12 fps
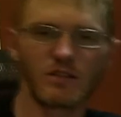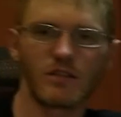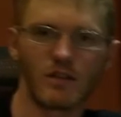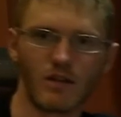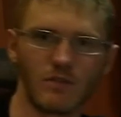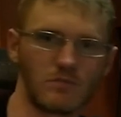
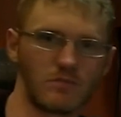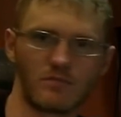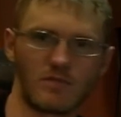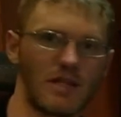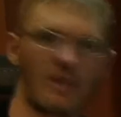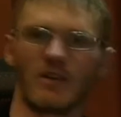you know,
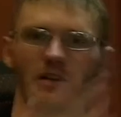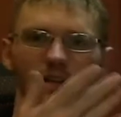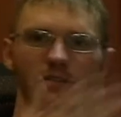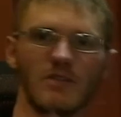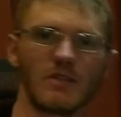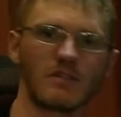I already
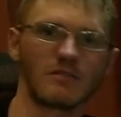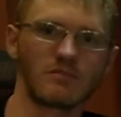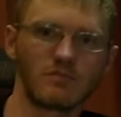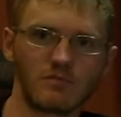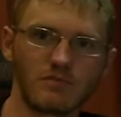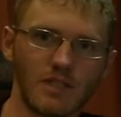have the
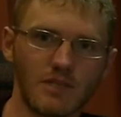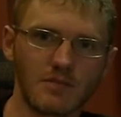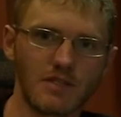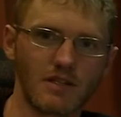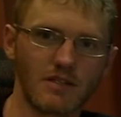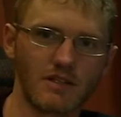
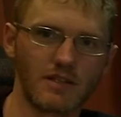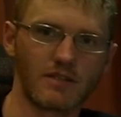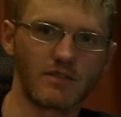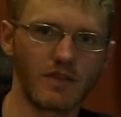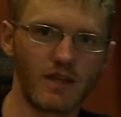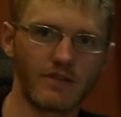M6. I
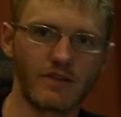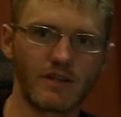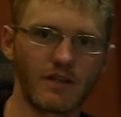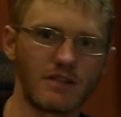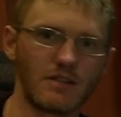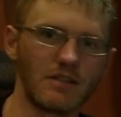have everything
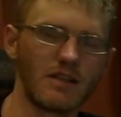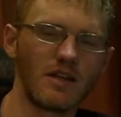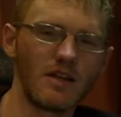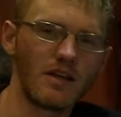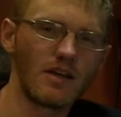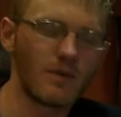I need.
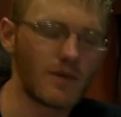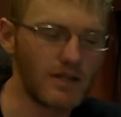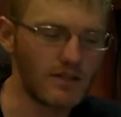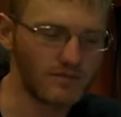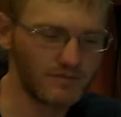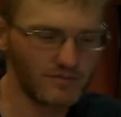
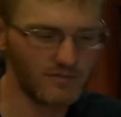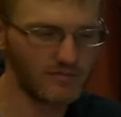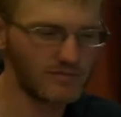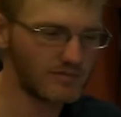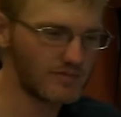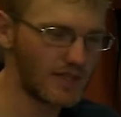Well,
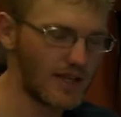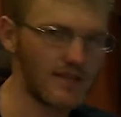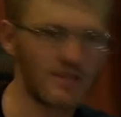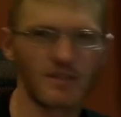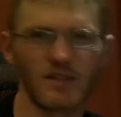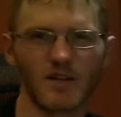
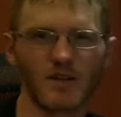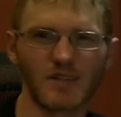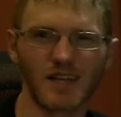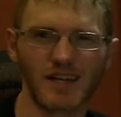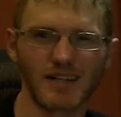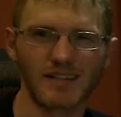yes, no,
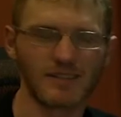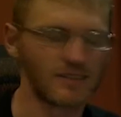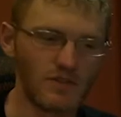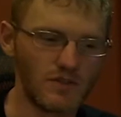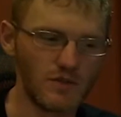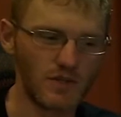kinda.
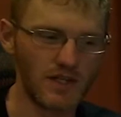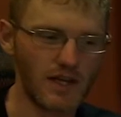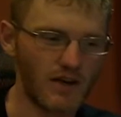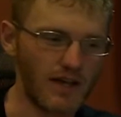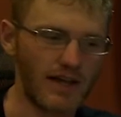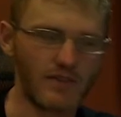You can
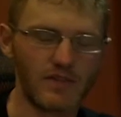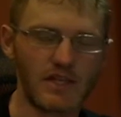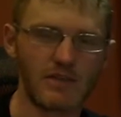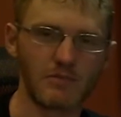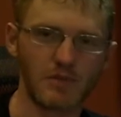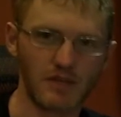now add the
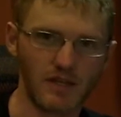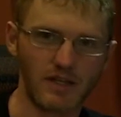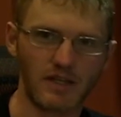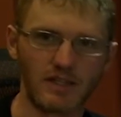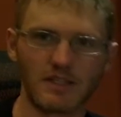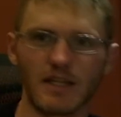
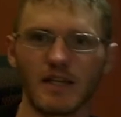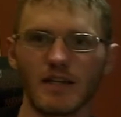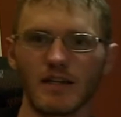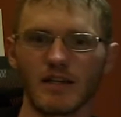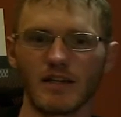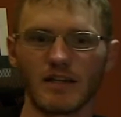M-Play
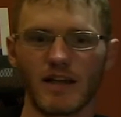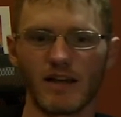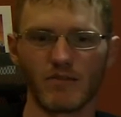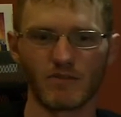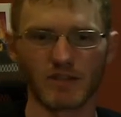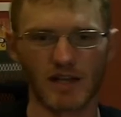and
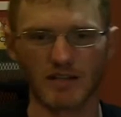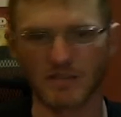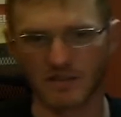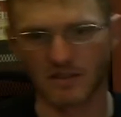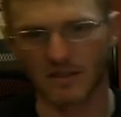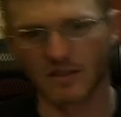have
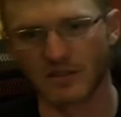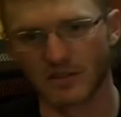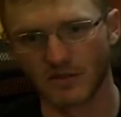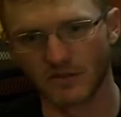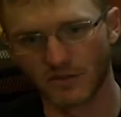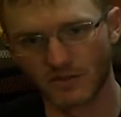velocity
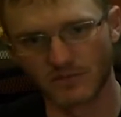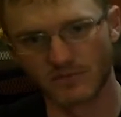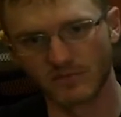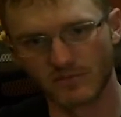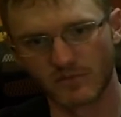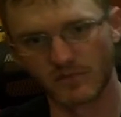sensitive
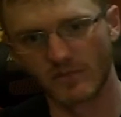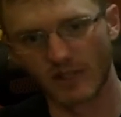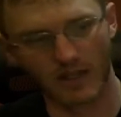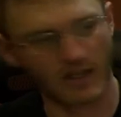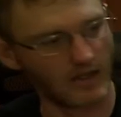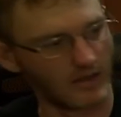
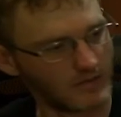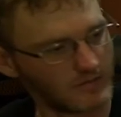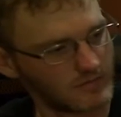playbacks.